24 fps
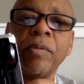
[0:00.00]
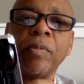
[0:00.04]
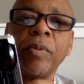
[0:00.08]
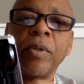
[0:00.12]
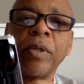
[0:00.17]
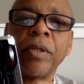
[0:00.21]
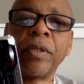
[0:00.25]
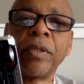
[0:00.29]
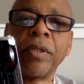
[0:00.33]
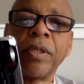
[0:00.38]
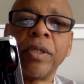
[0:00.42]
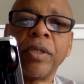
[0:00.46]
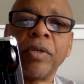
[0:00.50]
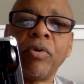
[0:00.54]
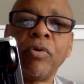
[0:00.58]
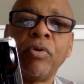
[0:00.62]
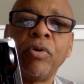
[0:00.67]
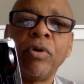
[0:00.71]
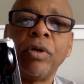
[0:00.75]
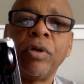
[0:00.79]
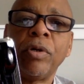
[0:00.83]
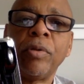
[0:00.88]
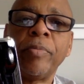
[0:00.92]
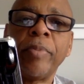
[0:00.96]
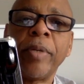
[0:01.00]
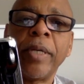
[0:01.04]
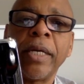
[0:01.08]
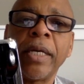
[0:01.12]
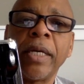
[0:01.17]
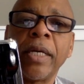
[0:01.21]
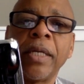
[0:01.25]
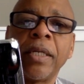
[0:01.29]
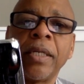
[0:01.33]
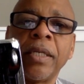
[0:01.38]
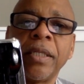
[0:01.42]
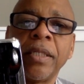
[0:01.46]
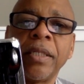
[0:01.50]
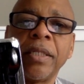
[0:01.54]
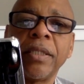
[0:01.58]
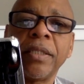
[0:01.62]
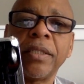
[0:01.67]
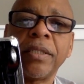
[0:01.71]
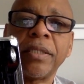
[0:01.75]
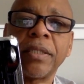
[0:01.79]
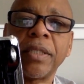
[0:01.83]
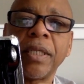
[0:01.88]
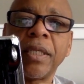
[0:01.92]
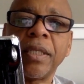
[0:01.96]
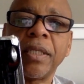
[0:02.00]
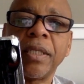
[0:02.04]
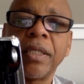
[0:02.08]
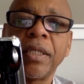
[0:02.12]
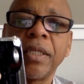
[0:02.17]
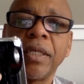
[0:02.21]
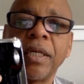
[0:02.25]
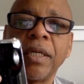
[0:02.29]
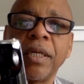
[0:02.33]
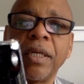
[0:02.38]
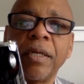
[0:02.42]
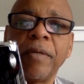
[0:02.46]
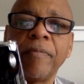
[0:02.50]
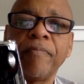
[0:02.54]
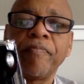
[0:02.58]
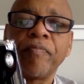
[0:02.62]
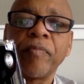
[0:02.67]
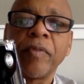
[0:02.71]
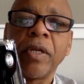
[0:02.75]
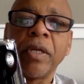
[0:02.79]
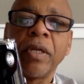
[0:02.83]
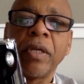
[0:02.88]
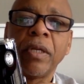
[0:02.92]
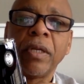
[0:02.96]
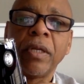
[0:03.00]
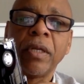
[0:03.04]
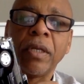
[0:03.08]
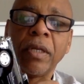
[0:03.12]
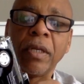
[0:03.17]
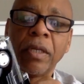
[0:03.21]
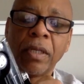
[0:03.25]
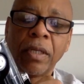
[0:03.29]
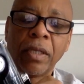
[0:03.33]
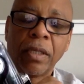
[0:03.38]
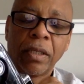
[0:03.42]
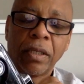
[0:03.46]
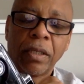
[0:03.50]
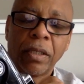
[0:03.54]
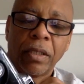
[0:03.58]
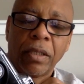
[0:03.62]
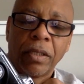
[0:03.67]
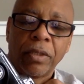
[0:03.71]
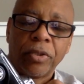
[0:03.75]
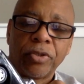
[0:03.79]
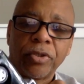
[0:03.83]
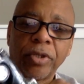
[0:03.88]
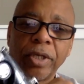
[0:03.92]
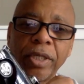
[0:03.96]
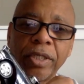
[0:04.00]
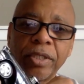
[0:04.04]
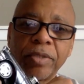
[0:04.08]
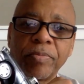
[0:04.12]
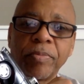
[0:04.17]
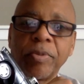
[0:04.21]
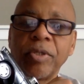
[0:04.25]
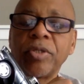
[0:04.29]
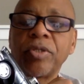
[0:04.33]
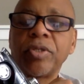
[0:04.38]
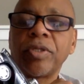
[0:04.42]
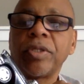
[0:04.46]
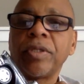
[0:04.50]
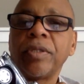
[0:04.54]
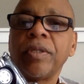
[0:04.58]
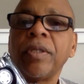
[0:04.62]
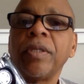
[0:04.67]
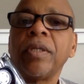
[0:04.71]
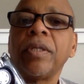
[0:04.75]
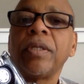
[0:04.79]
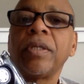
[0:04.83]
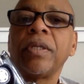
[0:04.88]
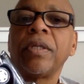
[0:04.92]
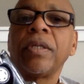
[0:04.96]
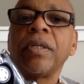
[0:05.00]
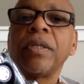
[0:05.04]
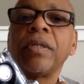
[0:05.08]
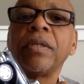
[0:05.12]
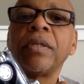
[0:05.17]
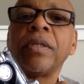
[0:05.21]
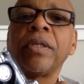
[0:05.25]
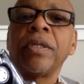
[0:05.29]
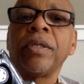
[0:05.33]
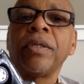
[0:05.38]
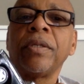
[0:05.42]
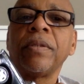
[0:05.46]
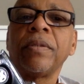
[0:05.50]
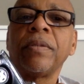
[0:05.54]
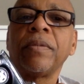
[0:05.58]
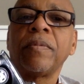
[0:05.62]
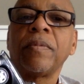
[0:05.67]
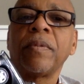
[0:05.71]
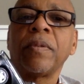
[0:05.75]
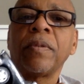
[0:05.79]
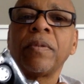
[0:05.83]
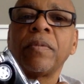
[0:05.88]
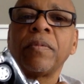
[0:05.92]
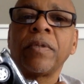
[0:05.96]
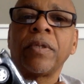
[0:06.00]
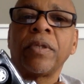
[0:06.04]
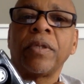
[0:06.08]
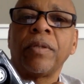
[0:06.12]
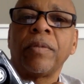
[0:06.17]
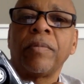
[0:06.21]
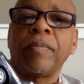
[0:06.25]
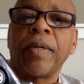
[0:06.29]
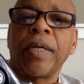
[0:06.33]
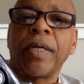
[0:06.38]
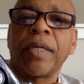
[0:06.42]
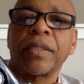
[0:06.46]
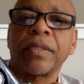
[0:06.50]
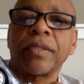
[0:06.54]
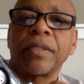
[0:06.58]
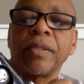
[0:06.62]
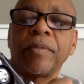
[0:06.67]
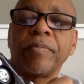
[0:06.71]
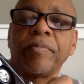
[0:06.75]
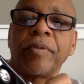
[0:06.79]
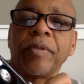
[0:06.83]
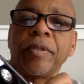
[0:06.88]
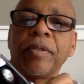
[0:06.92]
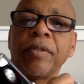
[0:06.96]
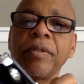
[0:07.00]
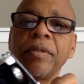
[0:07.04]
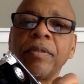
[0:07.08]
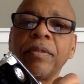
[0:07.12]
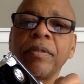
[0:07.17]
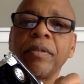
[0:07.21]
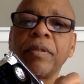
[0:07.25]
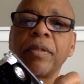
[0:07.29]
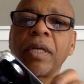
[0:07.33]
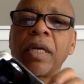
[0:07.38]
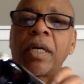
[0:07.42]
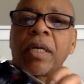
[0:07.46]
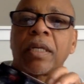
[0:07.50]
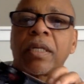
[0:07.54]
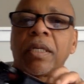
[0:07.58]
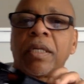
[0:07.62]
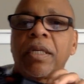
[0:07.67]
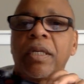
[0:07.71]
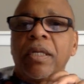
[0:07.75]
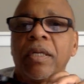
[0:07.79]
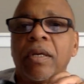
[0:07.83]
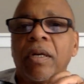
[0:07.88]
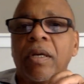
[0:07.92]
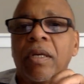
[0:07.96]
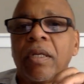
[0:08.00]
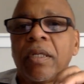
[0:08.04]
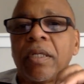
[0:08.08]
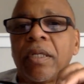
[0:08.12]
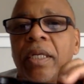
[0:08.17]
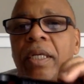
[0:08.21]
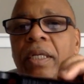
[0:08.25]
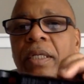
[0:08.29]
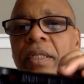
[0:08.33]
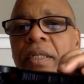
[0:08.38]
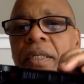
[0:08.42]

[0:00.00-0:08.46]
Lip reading: where the oil pan is and the transmission gearbox up here, I can get all of that